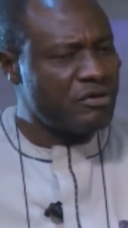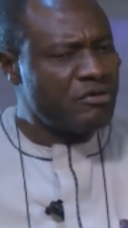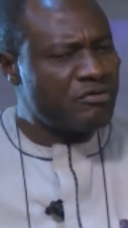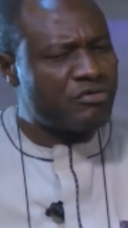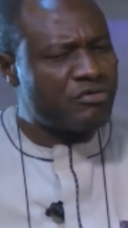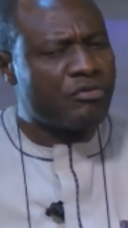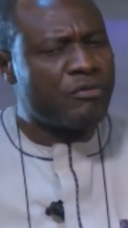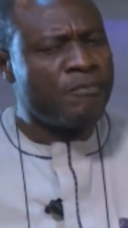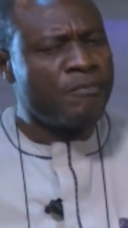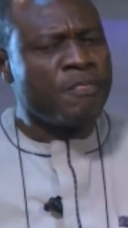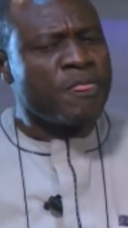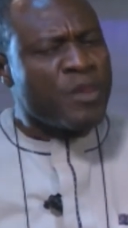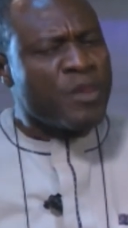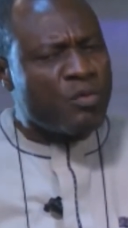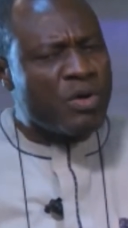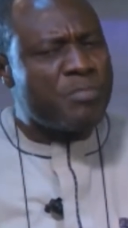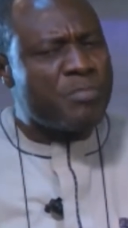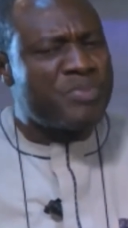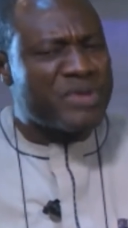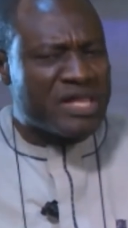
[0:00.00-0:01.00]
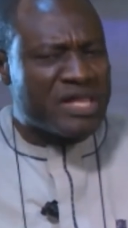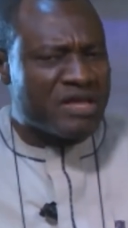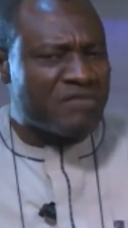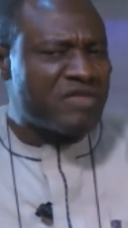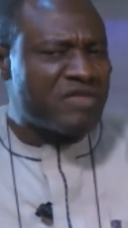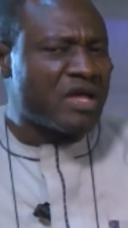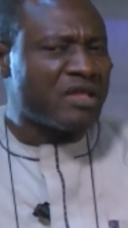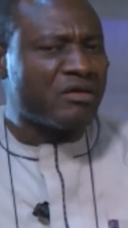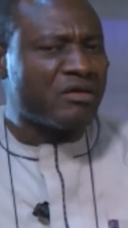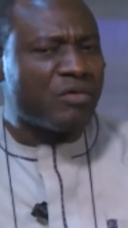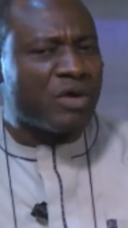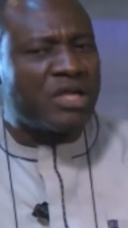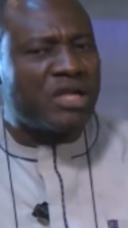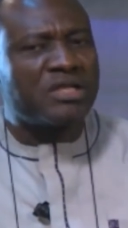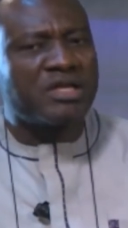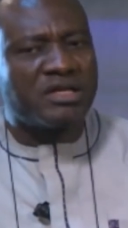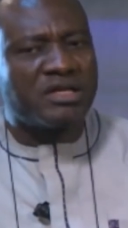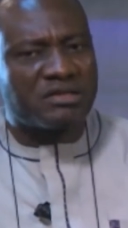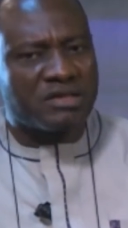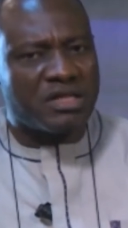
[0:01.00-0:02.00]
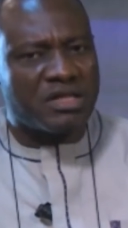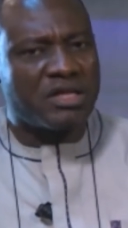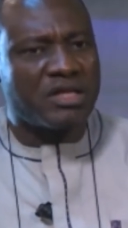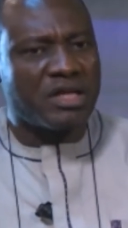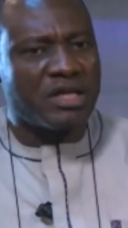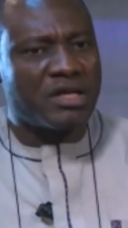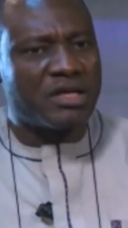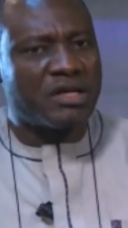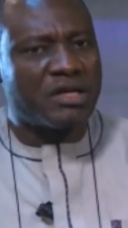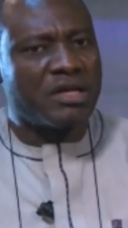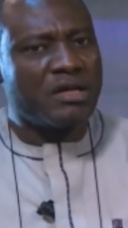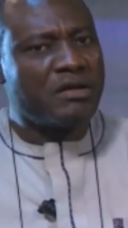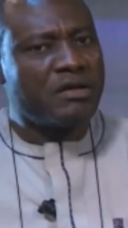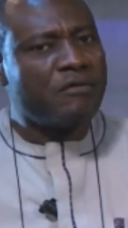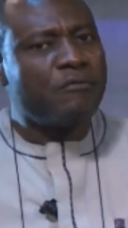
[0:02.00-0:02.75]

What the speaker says: So we believe that the wellness clinic